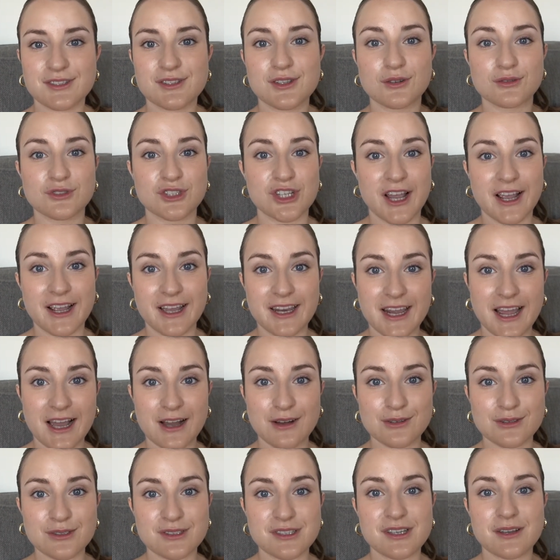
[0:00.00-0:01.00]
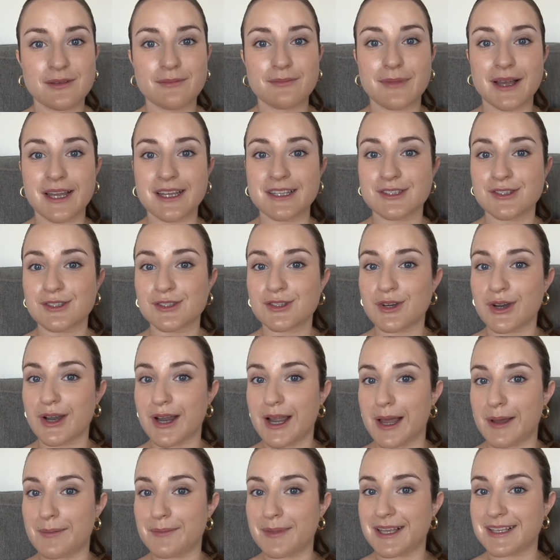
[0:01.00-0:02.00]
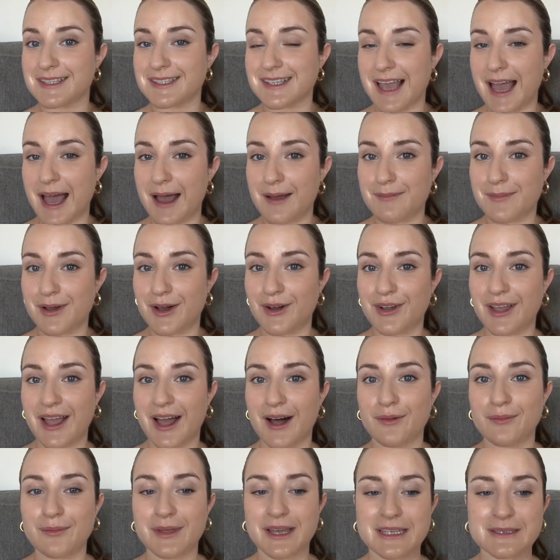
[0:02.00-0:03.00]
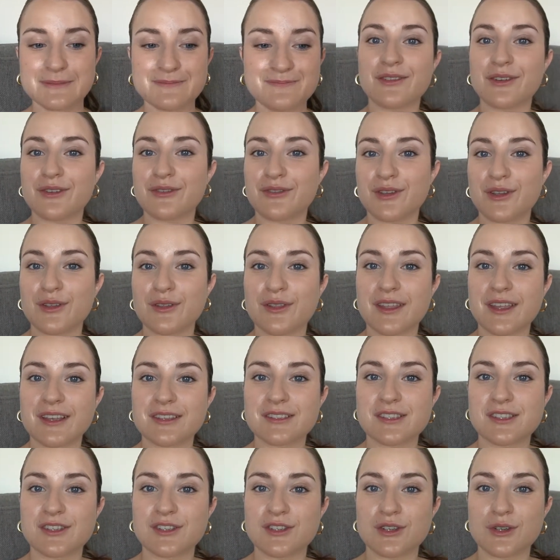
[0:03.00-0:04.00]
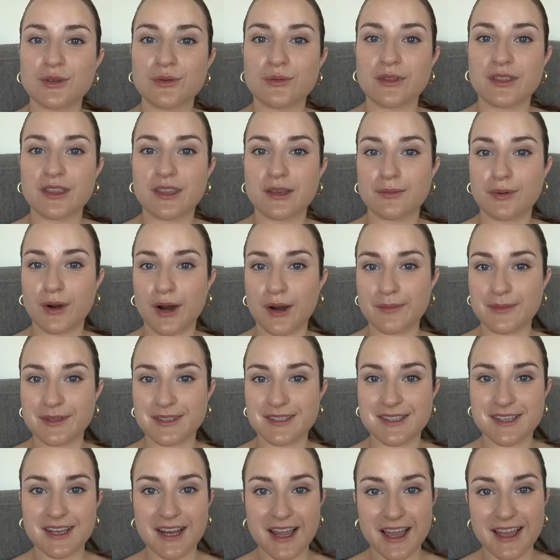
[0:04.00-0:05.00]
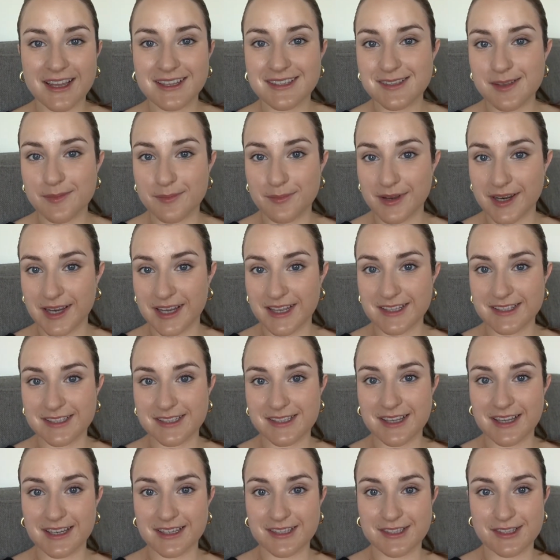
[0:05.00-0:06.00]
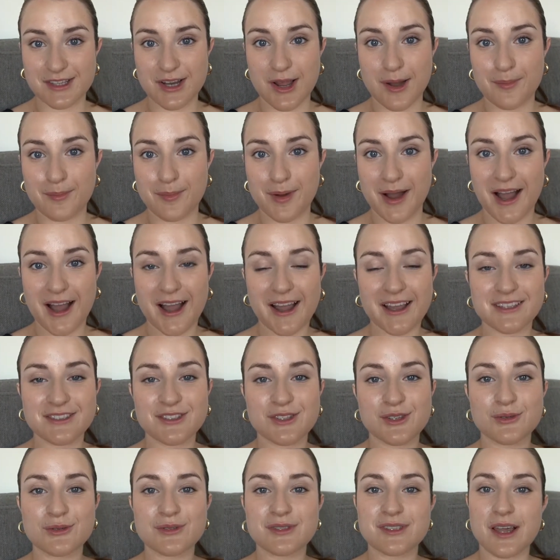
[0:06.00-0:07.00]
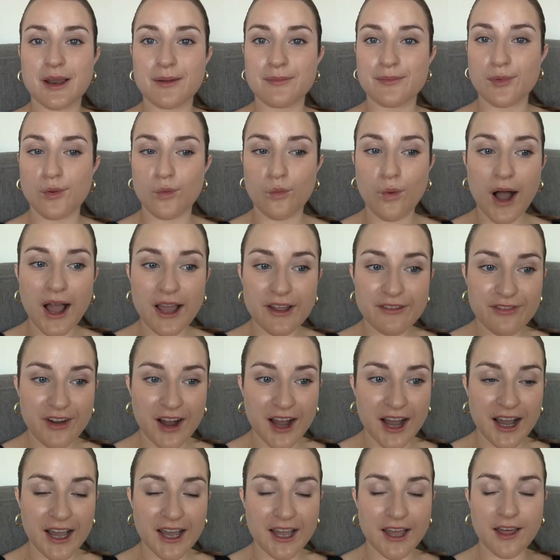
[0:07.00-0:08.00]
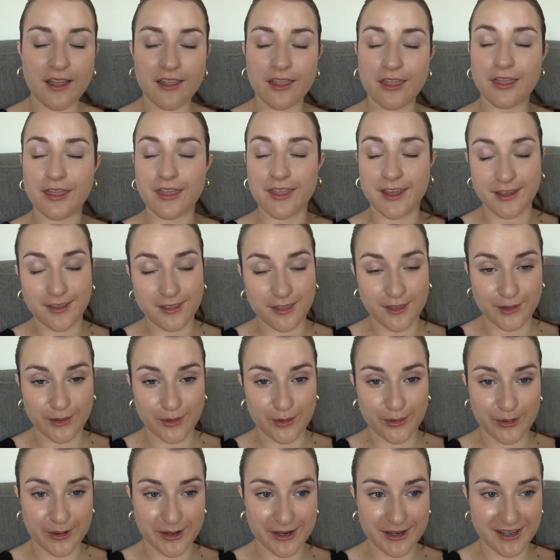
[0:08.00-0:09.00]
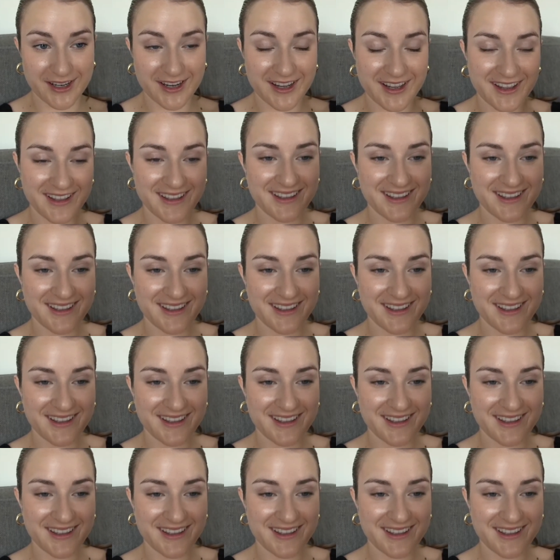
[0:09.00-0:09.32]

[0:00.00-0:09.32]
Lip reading: So check it out. My Instagram is @melgalman. I have a few things to do with the apartment today. Somebody's gonna stop by to set up the Wi-Fi, thank the Lord.